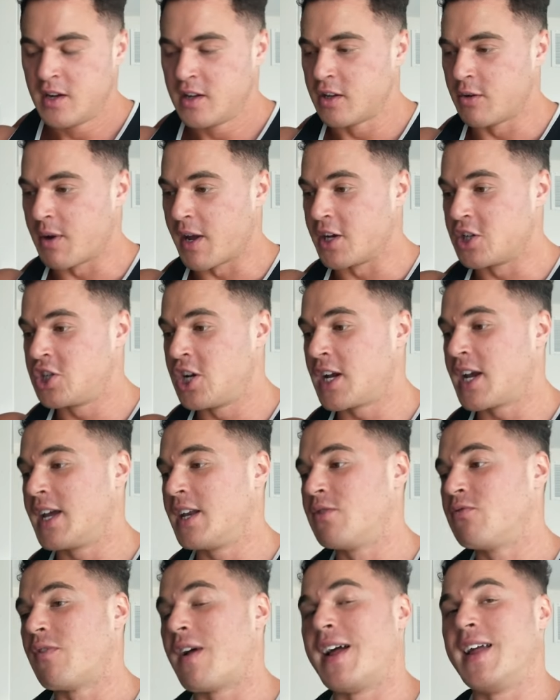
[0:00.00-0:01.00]
So we got
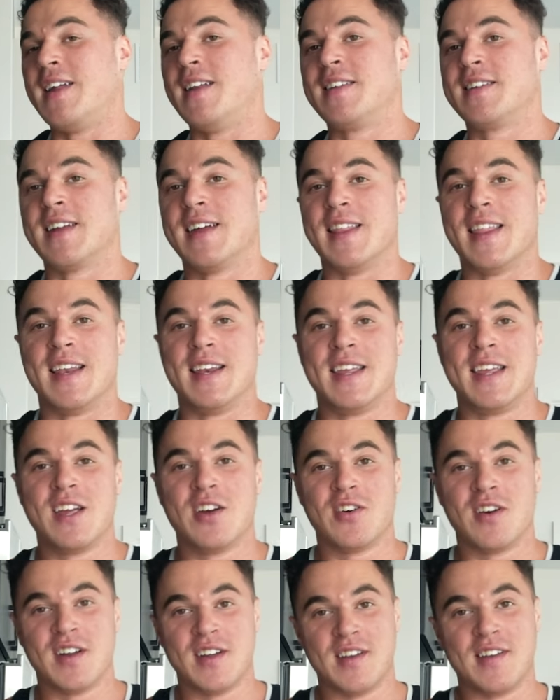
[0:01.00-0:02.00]
chicken, rice, and then
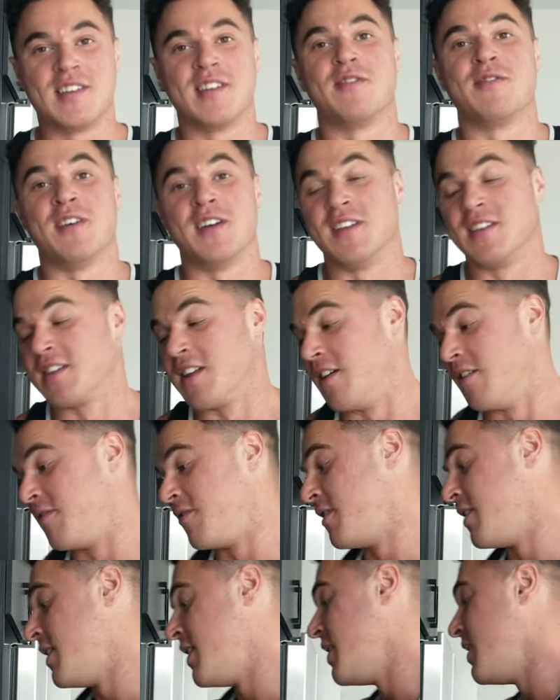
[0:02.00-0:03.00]
here is the fun stuff.
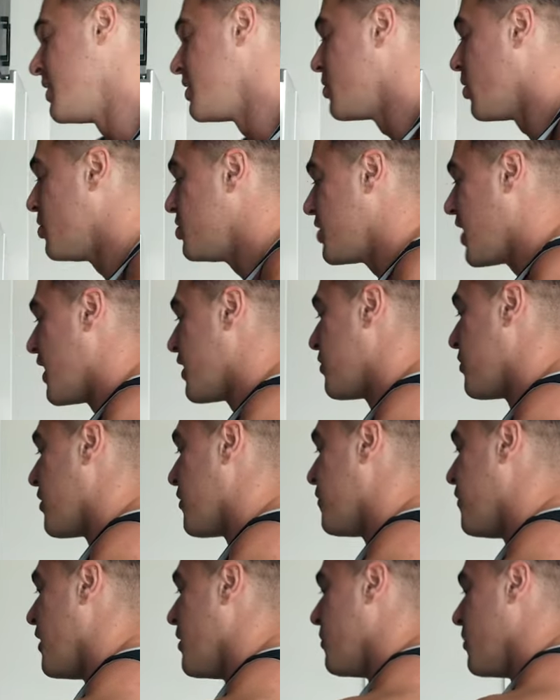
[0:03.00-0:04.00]
Told you guys it was a
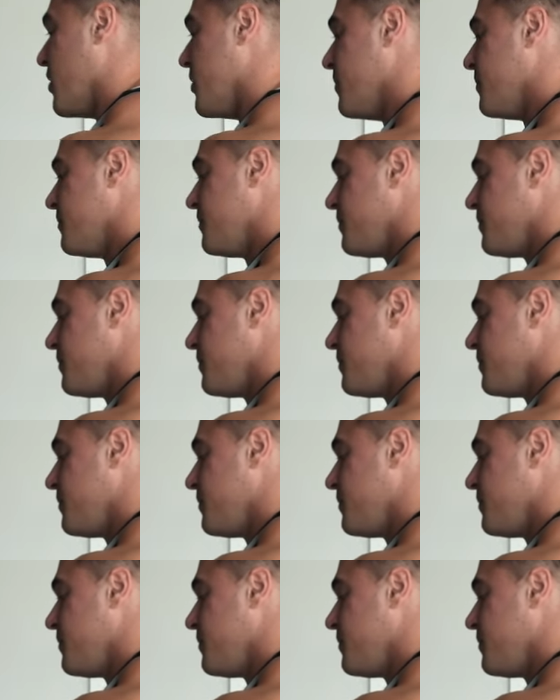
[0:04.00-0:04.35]
fun one.